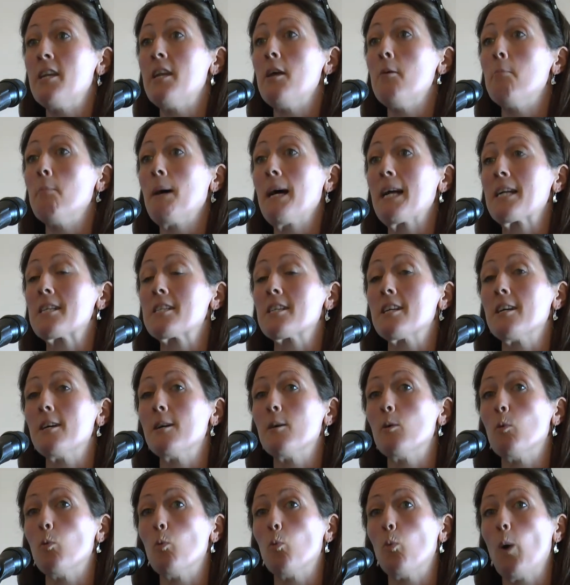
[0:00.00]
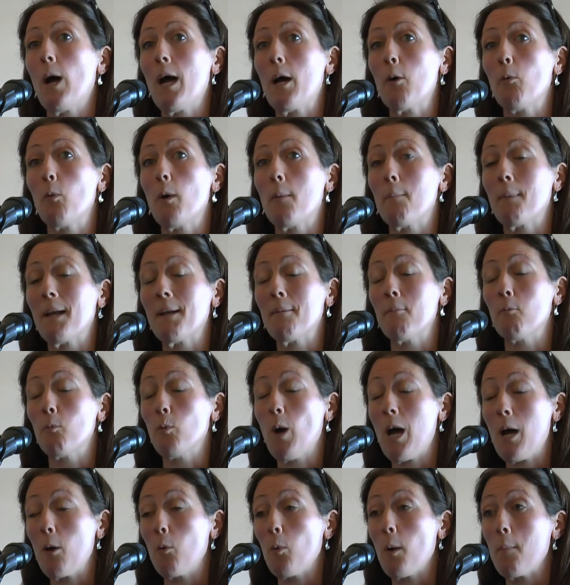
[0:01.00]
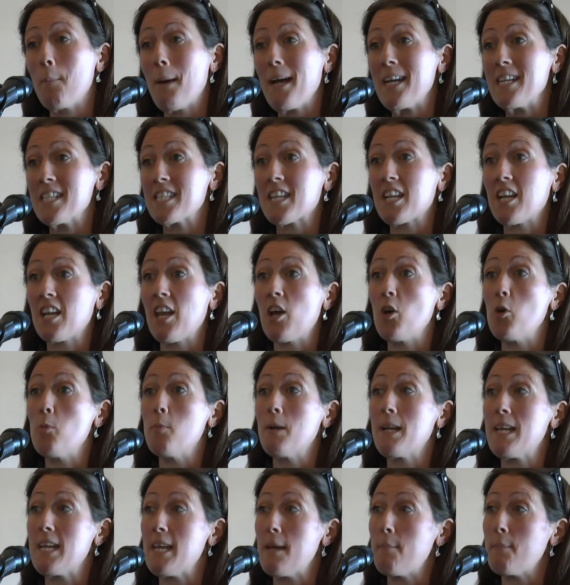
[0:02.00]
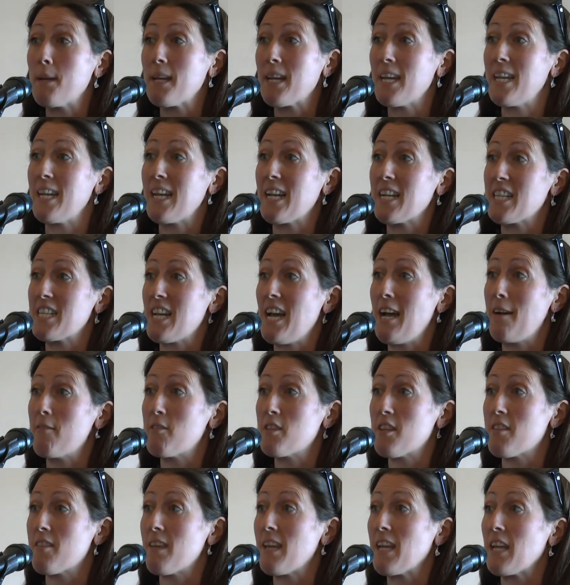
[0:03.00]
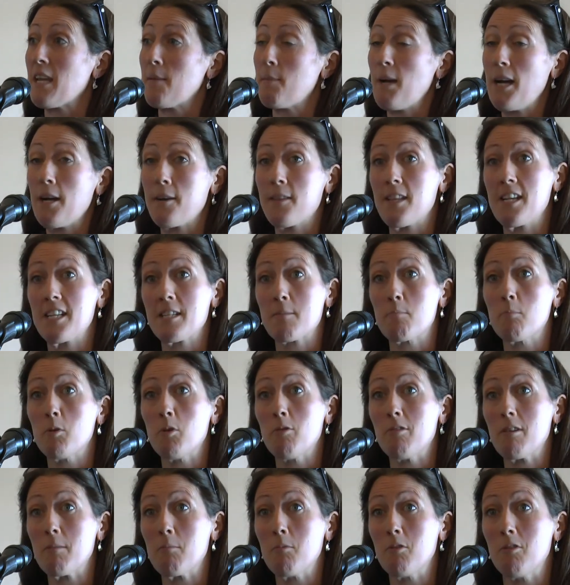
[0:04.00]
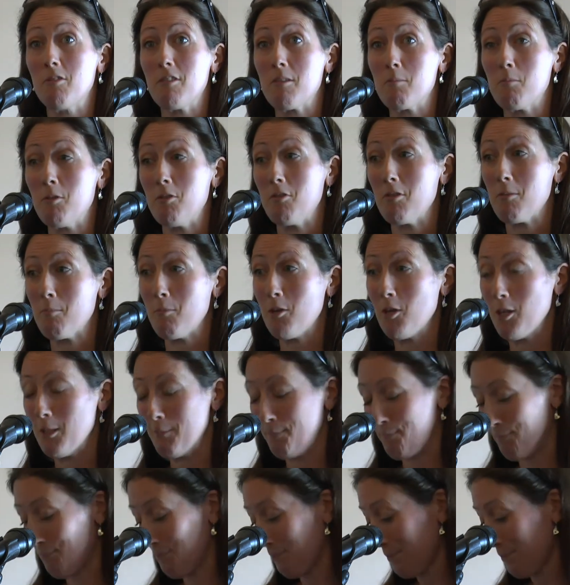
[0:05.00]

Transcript: no matter where we're based globally, are beginning to have to think about this more and more and more and more.